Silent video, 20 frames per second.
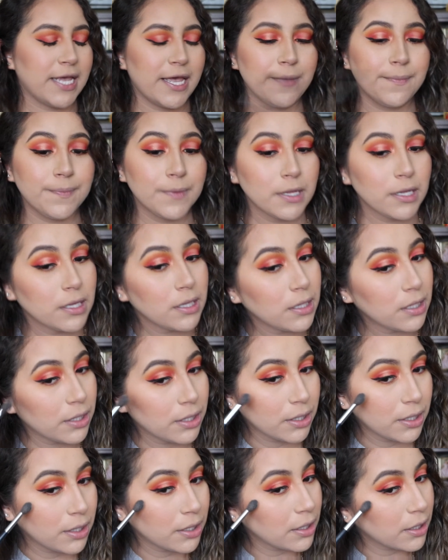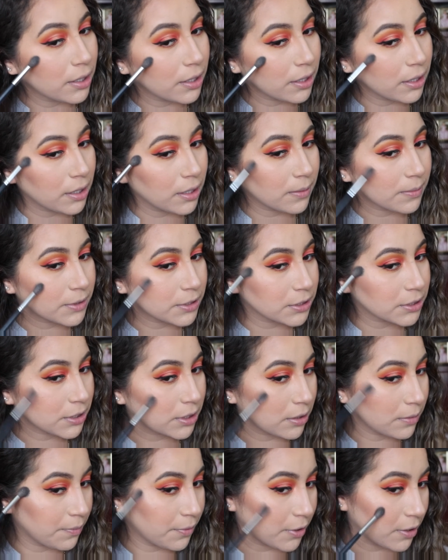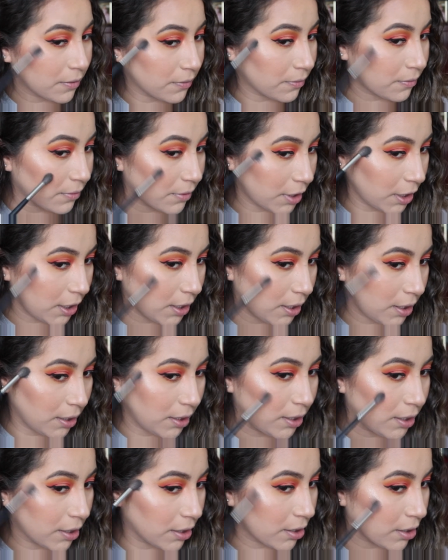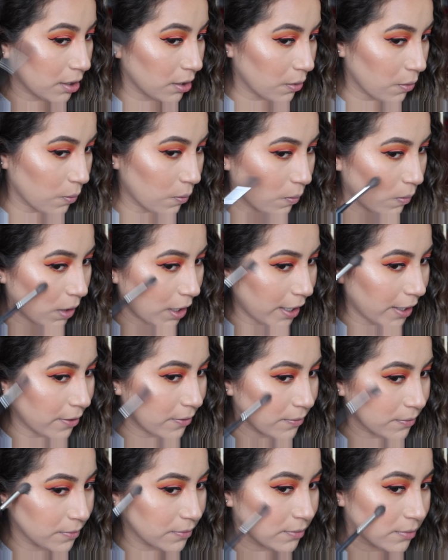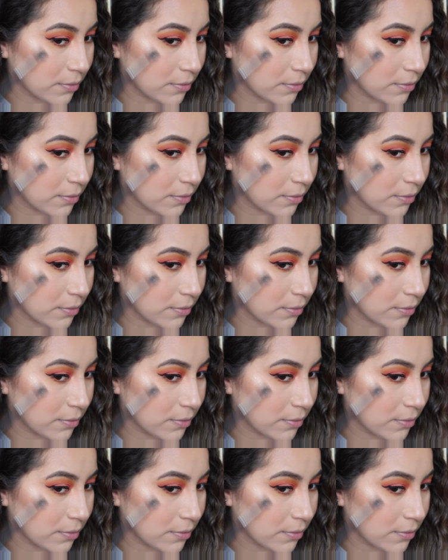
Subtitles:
And I'm just going to put it right here. Wow.